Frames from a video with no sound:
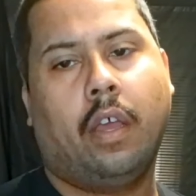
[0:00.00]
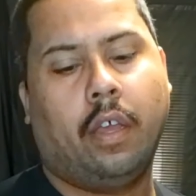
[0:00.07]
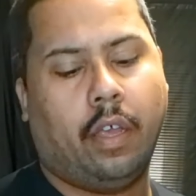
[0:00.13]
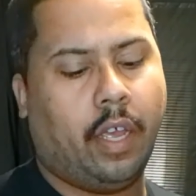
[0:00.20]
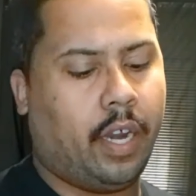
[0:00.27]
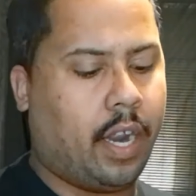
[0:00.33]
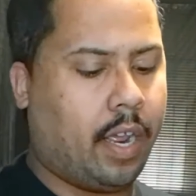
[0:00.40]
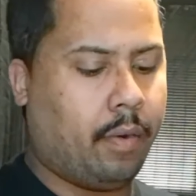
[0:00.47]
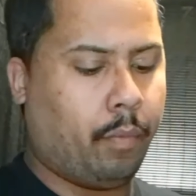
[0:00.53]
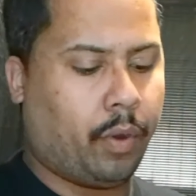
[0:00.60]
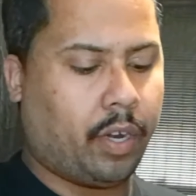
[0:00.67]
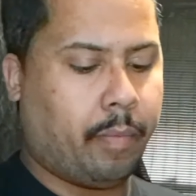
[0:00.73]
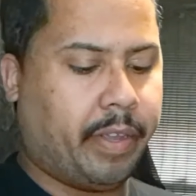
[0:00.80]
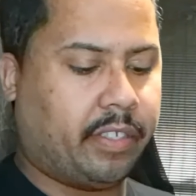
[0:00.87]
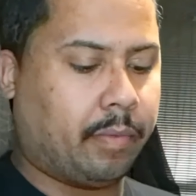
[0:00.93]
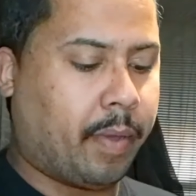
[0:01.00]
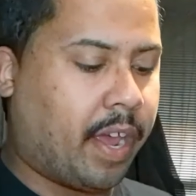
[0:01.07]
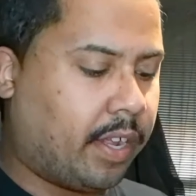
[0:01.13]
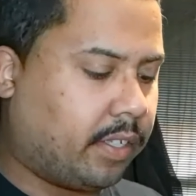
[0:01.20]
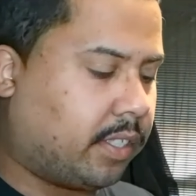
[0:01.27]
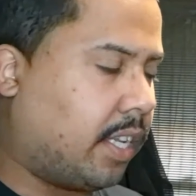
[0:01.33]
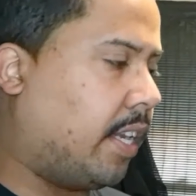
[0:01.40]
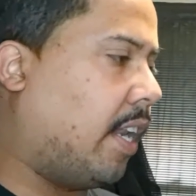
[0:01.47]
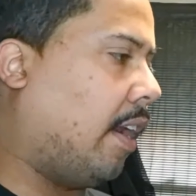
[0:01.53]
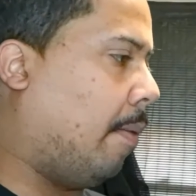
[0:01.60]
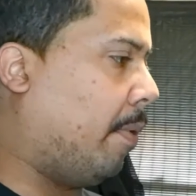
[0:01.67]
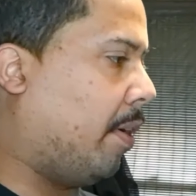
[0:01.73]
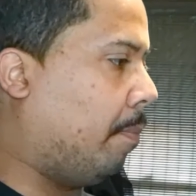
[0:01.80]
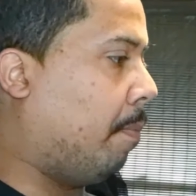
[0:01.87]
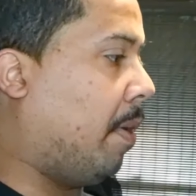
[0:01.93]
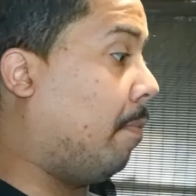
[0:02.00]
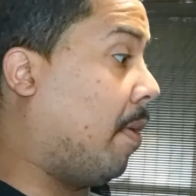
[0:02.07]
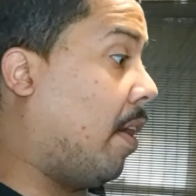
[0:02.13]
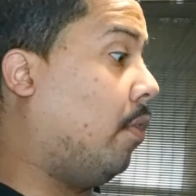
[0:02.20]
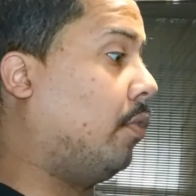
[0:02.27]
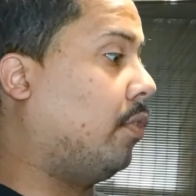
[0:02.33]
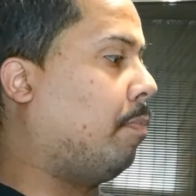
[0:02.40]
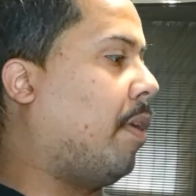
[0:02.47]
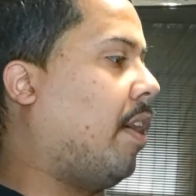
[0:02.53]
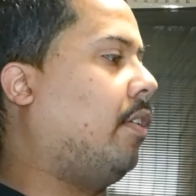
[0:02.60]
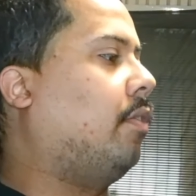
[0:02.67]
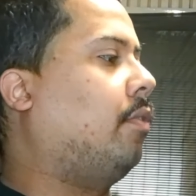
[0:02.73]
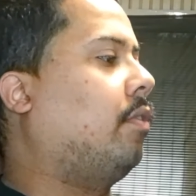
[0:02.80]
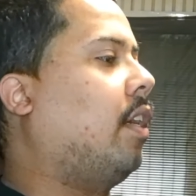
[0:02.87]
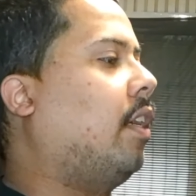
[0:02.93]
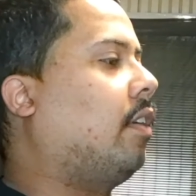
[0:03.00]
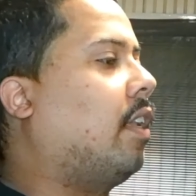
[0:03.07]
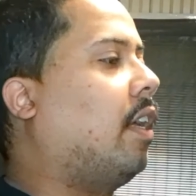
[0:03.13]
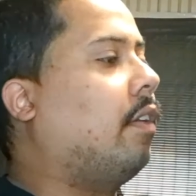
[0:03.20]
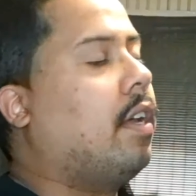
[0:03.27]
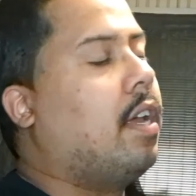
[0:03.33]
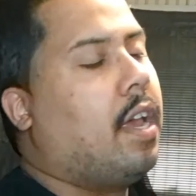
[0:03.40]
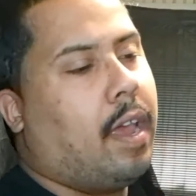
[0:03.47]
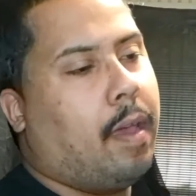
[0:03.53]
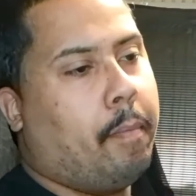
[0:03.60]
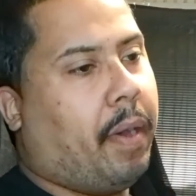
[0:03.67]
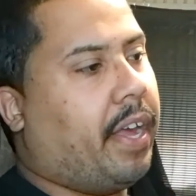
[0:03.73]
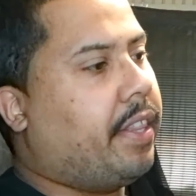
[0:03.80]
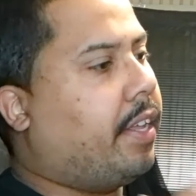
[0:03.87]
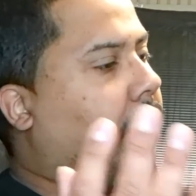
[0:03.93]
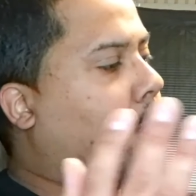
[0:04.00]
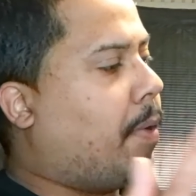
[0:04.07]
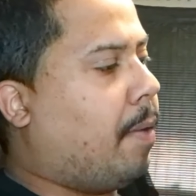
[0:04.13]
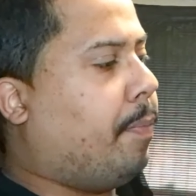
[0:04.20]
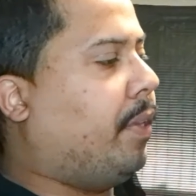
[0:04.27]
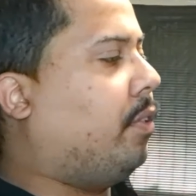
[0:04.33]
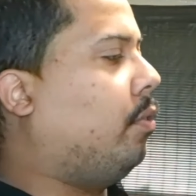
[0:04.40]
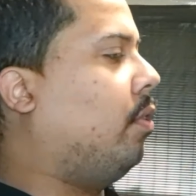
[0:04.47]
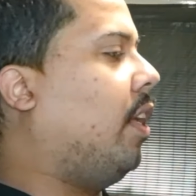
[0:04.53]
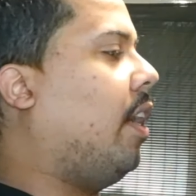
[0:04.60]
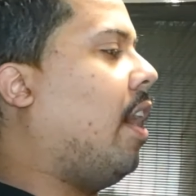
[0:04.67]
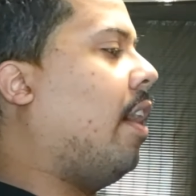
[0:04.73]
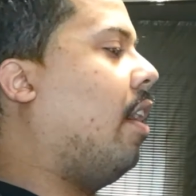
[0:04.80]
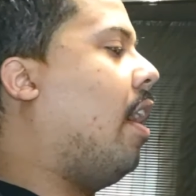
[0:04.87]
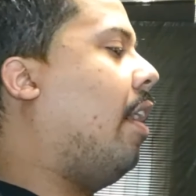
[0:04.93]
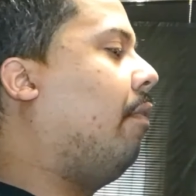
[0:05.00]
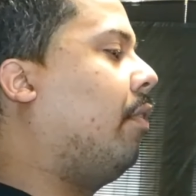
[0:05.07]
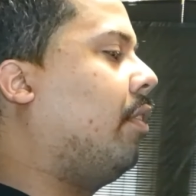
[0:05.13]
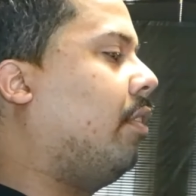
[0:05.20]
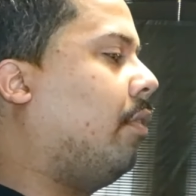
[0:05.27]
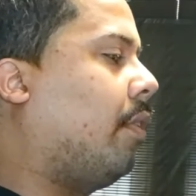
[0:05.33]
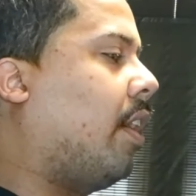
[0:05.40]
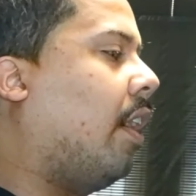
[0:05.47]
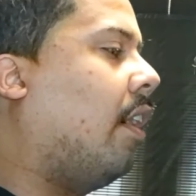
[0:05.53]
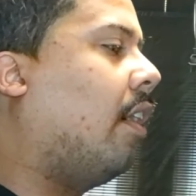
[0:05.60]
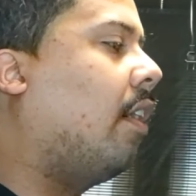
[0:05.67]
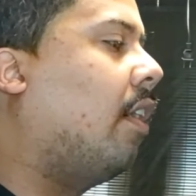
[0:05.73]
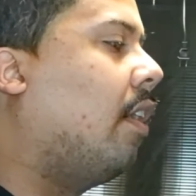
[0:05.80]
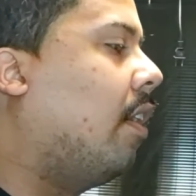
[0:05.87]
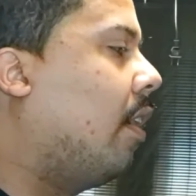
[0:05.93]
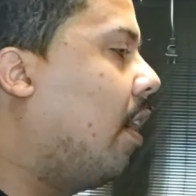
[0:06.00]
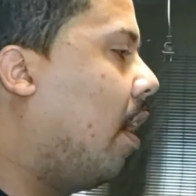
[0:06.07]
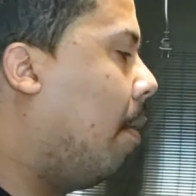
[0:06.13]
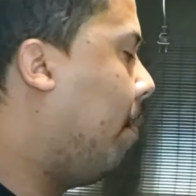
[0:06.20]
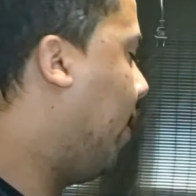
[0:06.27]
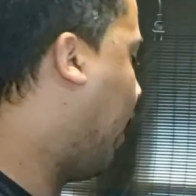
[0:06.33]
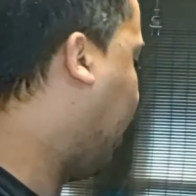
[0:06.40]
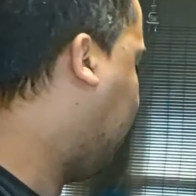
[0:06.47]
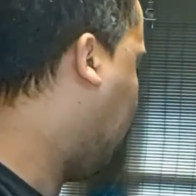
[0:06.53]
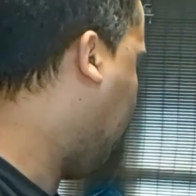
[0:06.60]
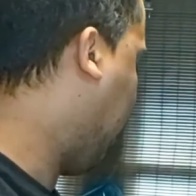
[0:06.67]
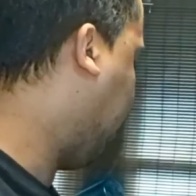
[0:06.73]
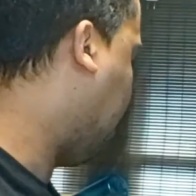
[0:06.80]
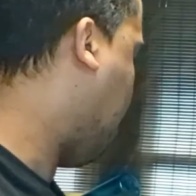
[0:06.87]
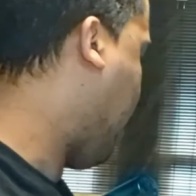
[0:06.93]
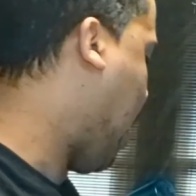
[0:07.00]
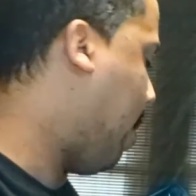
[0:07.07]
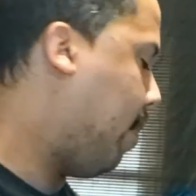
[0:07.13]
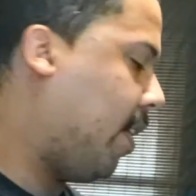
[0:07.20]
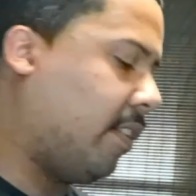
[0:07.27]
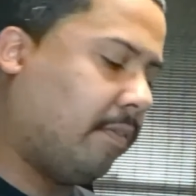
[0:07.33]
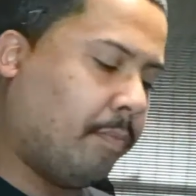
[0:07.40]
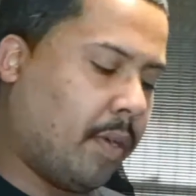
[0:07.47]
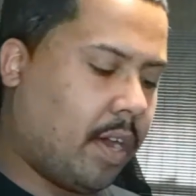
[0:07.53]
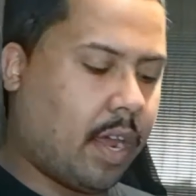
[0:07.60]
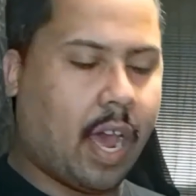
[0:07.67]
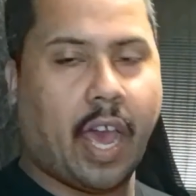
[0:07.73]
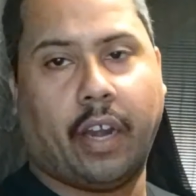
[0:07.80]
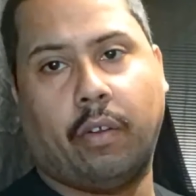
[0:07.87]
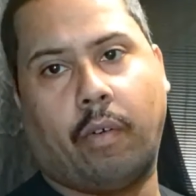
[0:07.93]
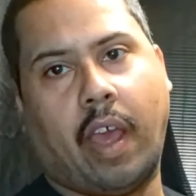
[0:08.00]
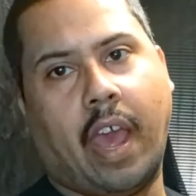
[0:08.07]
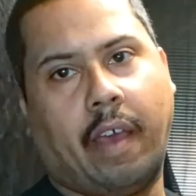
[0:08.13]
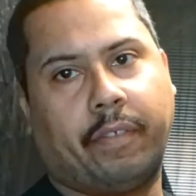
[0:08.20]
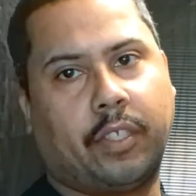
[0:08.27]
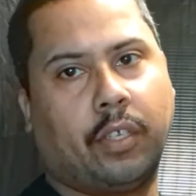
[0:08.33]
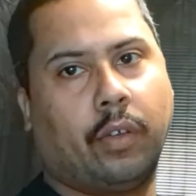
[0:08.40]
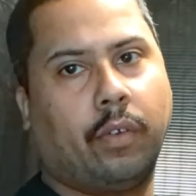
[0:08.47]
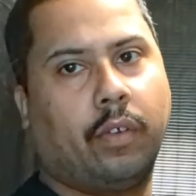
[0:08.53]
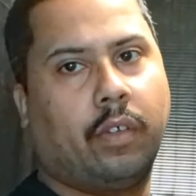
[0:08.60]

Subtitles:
and then we're gonna make some hets, and then I'm gonna make my old spot nose head clown. And by then it might be too late. I really don't care. It'll be nice to make some Batmans, but I don't have to.